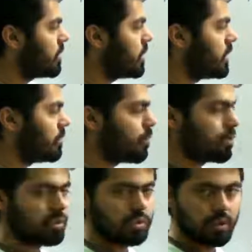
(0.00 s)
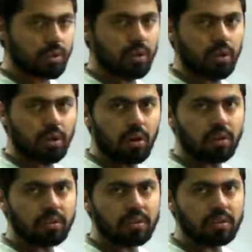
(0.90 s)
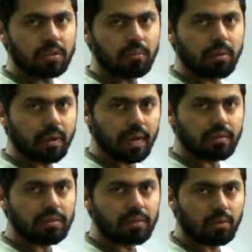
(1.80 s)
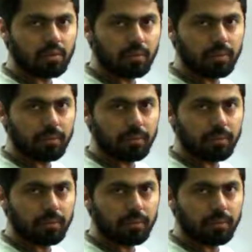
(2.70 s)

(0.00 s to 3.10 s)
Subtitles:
the net force on the system cancels out.